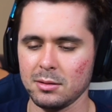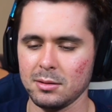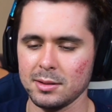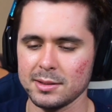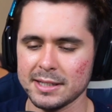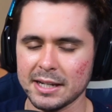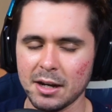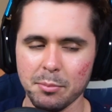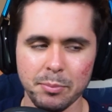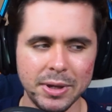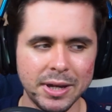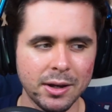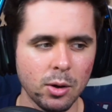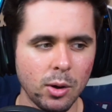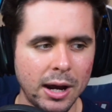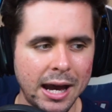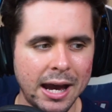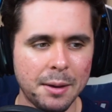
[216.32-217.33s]
It's like a big
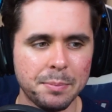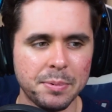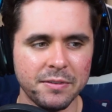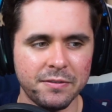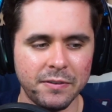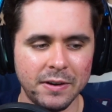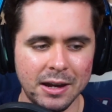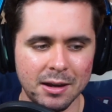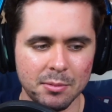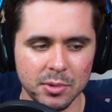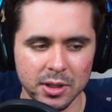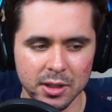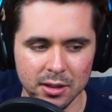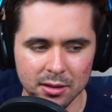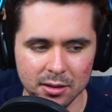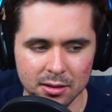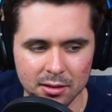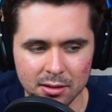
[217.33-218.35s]
old happy
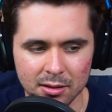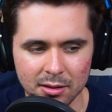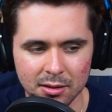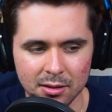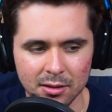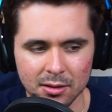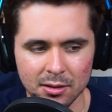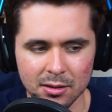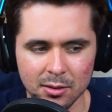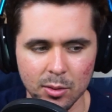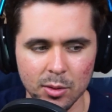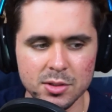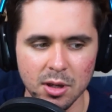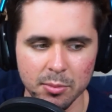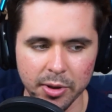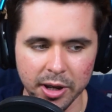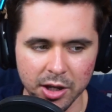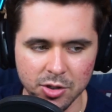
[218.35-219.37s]
family. What's
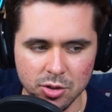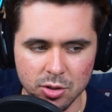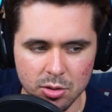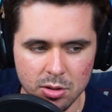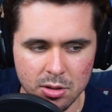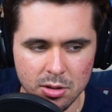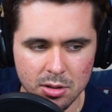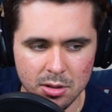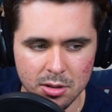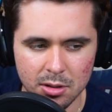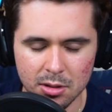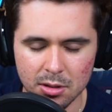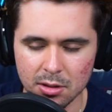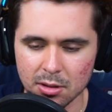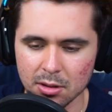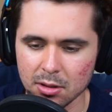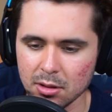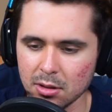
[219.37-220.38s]
up, Andrew?
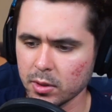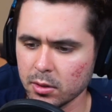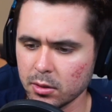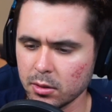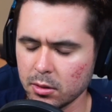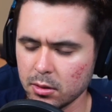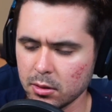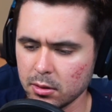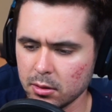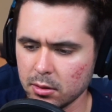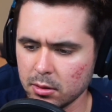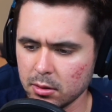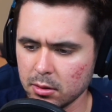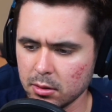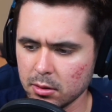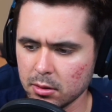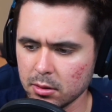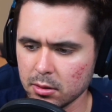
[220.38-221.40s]

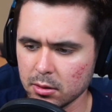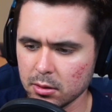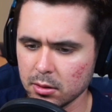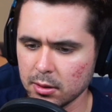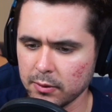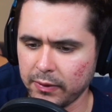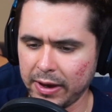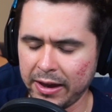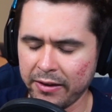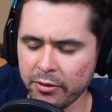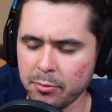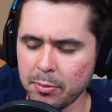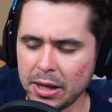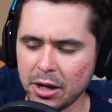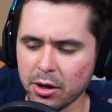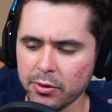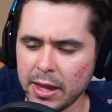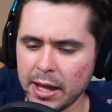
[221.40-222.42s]
If I haven't
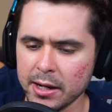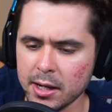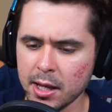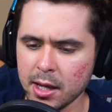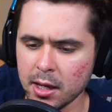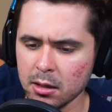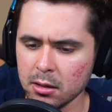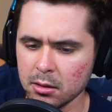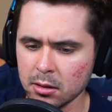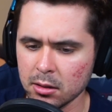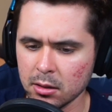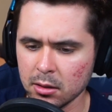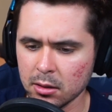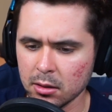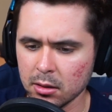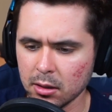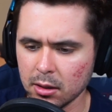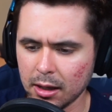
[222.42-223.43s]
met her that day,
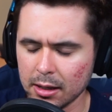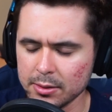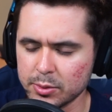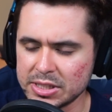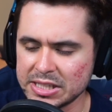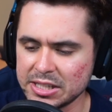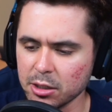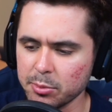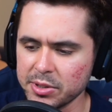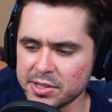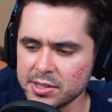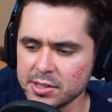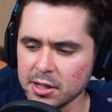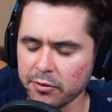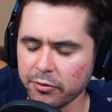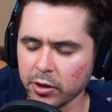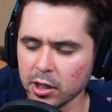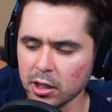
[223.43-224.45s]
I'd still be
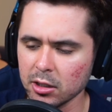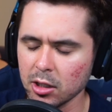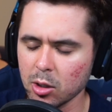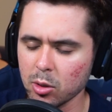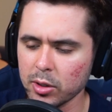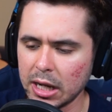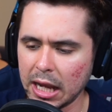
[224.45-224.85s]
suffering alone